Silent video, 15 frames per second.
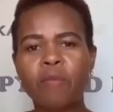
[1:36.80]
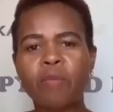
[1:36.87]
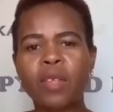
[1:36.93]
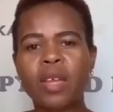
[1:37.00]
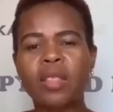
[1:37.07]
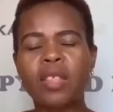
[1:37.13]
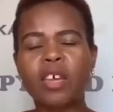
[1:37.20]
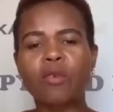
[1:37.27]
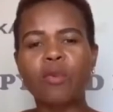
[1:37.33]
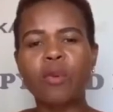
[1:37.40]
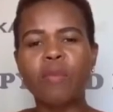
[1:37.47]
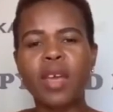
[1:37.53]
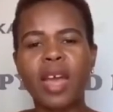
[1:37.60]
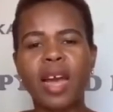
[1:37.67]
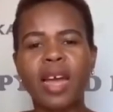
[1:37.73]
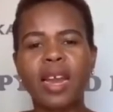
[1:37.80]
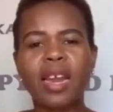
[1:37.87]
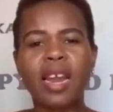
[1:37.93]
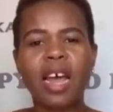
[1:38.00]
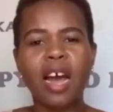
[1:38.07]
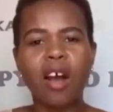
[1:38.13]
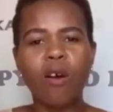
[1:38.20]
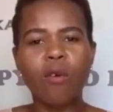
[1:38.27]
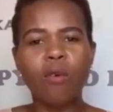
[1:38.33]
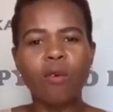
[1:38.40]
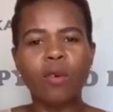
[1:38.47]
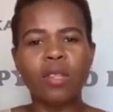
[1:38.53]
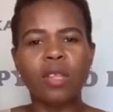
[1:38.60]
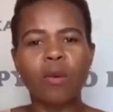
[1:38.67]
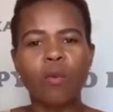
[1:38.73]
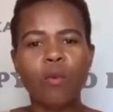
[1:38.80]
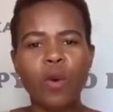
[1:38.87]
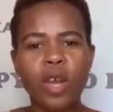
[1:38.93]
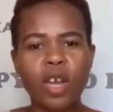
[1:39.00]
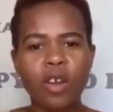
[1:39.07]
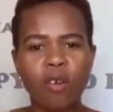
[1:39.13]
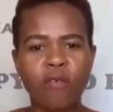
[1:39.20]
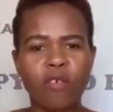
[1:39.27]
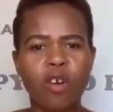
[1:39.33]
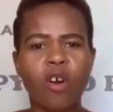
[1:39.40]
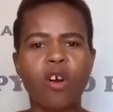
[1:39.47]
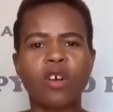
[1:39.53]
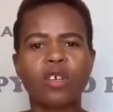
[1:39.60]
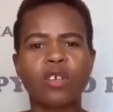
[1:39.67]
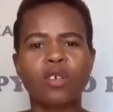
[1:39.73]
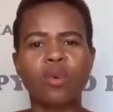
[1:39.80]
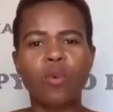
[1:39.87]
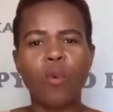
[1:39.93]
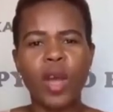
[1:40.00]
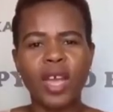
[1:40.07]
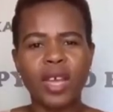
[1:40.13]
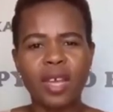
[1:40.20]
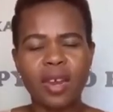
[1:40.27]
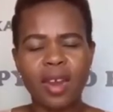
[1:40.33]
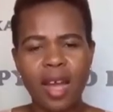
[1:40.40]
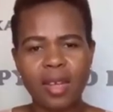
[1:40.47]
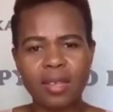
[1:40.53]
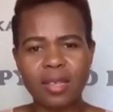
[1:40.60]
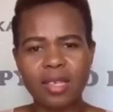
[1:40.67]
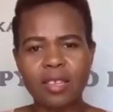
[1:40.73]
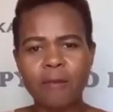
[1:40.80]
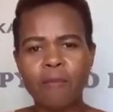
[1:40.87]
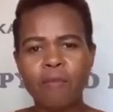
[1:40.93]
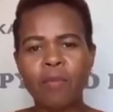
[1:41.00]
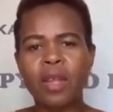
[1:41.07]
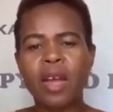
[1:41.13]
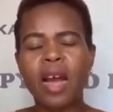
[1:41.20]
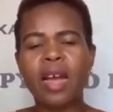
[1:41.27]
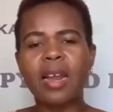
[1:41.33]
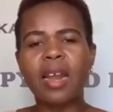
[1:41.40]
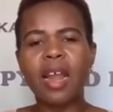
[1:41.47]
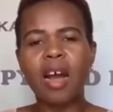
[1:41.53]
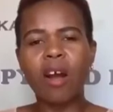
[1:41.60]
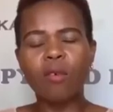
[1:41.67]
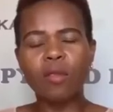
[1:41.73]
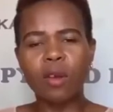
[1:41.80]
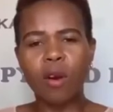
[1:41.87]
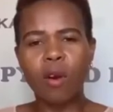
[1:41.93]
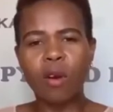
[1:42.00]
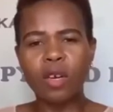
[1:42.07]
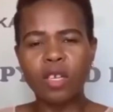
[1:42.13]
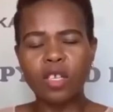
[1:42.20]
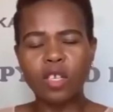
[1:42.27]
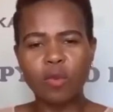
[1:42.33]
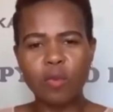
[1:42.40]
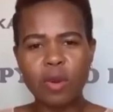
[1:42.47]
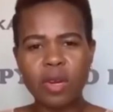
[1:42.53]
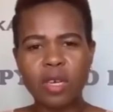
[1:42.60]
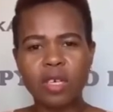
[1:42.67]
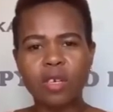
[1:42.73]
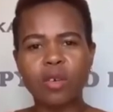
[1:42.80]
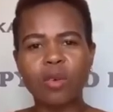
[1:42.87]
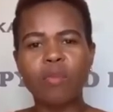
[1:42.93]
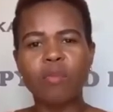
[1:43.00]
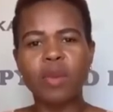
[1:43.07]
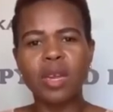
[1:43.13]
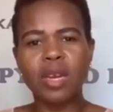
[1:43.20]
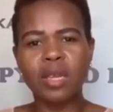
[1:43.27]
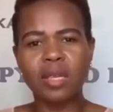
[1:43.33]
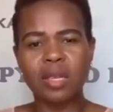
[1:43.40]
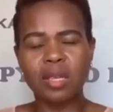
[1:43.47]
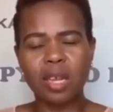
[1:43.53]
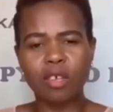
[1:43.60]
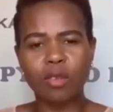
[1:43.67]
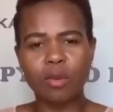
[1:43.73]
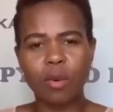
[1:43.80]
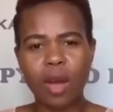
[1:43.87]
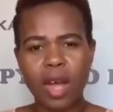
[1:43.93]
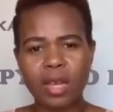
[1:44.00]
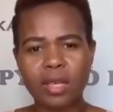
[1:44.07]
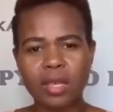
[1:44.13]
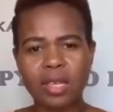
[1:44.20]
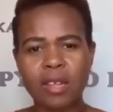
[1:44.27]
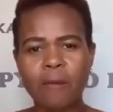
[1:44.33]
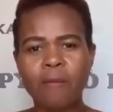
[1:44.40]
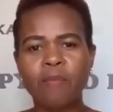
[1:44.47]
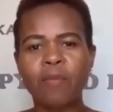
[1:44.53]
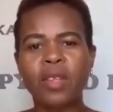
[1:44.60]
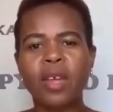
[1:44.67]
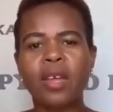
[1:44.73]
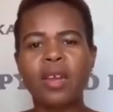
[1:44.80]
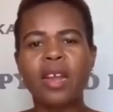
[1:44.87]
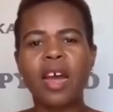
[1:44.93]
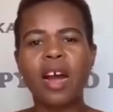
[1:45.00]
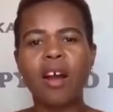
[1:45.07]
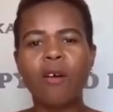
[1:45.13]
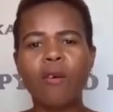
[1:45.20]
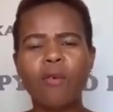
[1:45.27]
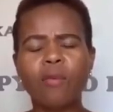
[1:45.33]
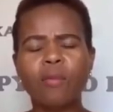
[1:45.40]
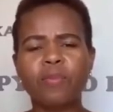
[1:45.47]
that we may allow the word of God to work in us, allow the Holy Spirit to minister to us. Now,